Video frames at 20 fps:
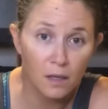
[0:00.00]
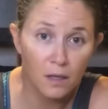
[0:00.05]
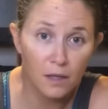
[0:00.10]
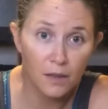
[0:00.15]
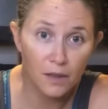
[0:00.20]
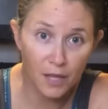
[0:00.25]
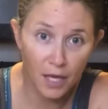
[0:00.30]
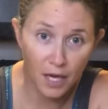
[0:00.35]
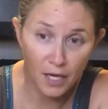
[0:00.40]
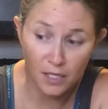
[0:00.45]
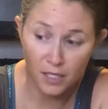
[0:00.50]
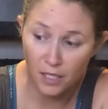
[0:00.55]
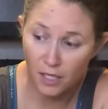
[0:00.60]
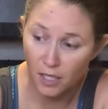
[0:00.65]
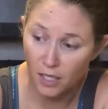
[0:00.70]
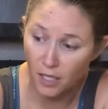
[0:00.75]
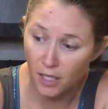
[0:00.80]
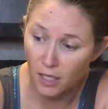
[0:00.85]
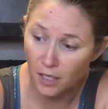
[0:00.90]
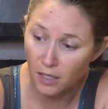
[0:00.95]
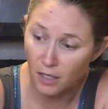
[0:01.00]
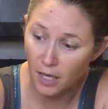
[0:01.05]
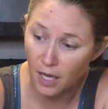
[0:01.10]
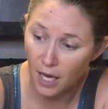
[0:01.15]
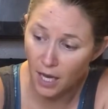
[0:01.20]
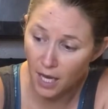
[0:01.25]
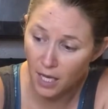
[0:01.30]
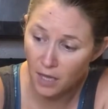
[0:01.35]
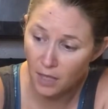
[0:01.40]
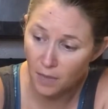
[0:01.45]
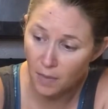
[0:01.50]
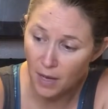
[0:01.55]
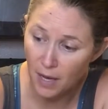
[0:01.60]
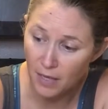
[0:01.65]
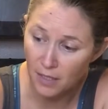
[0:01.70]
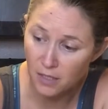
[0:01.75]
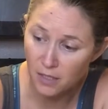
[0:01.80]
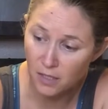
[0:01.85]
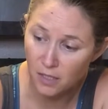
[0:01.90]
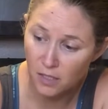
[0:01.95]
the onion in it, and the
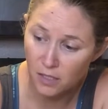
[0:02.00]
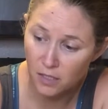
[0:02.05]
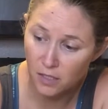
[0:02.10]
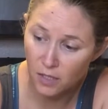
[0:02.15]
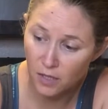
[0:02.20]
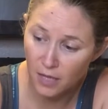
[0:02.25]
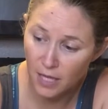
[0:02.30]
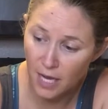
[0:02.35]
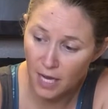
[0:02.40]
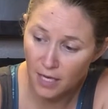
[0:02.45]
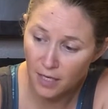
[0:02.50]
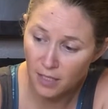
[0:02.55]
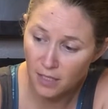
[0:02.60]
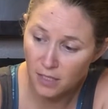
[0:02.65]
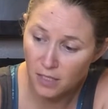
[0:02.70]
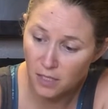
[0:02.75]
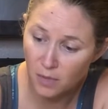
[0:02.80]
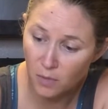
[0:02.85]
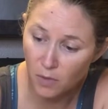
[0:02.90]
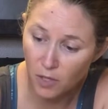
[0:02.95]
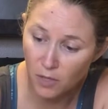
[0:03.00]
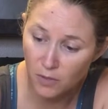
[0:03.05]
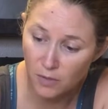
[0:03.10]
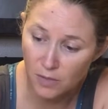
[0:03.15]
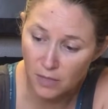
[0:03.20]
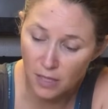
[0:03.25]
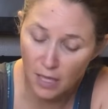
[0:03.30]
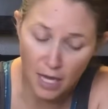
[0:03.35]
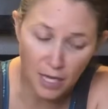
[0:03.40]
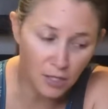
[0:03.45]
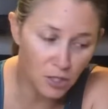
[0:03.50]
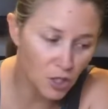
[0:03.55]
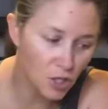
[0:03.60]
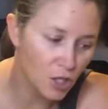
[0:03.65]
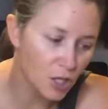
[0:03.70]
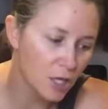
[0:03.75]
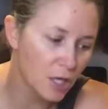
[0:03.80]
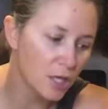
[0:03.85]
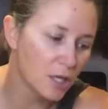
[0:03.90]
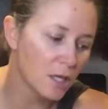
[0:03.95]
pasta. So that is tomorrow's lunch.